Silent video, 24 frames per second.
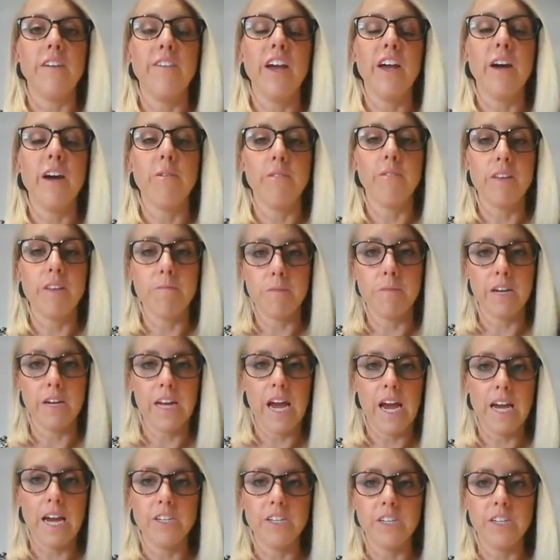of health
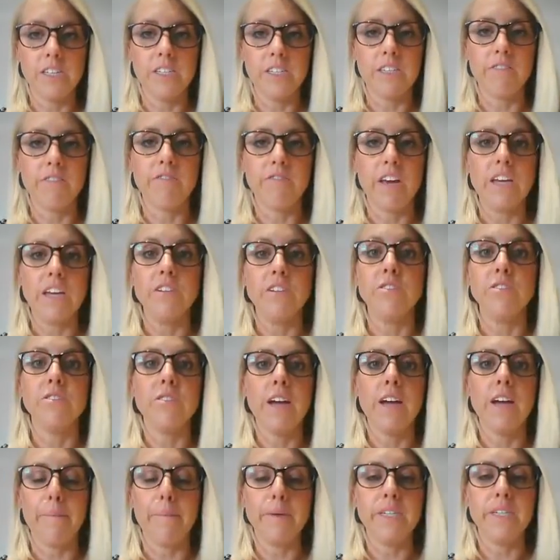implications if they
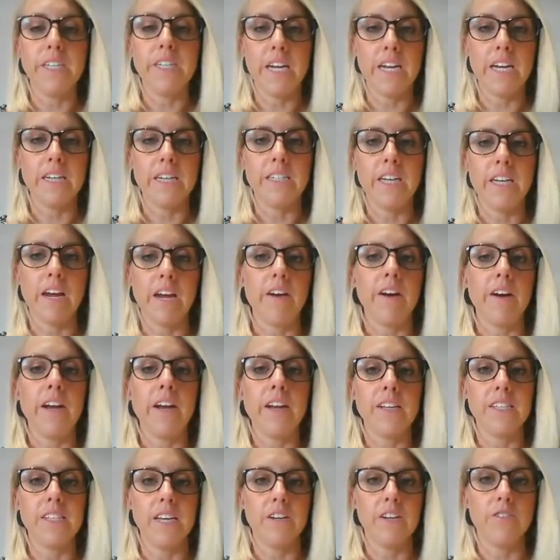do happen to eat dairy,
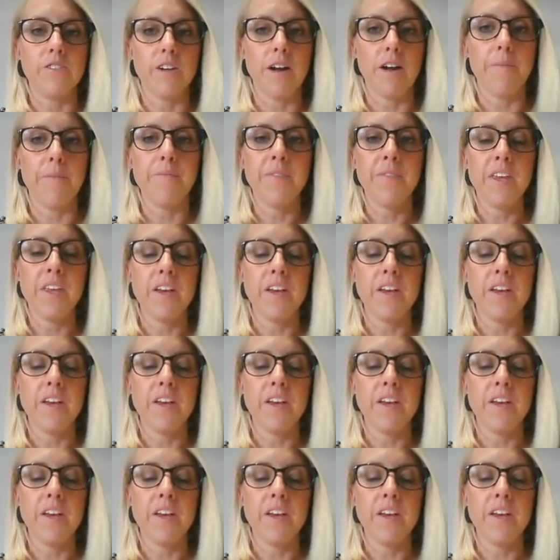etc.